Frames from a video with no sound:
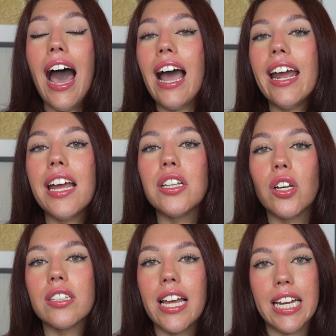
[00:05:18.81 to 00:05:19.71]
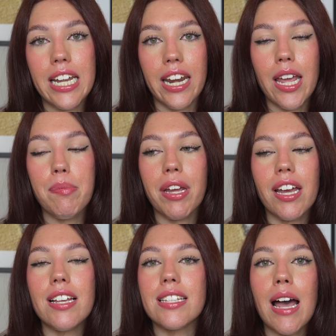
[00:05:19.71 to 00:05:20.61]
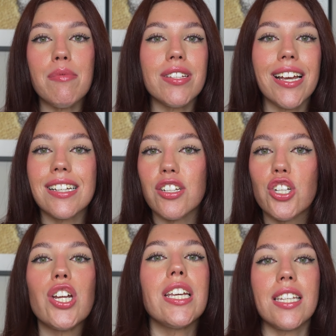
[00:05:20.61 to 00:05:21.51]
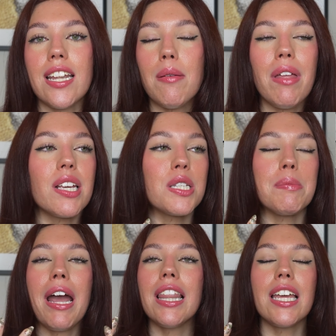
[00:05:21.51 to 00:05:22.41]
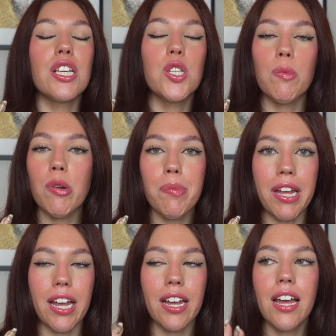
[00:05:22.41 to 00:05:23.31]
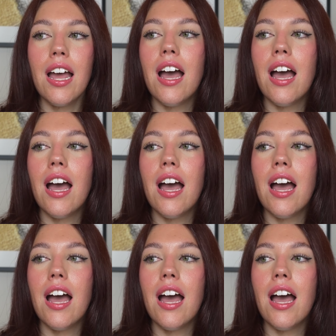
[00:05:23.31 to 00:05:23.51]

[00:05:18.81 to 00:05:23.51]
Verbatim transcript: I look like an idiot because I'm just like cheesing. I'm like smiling super big,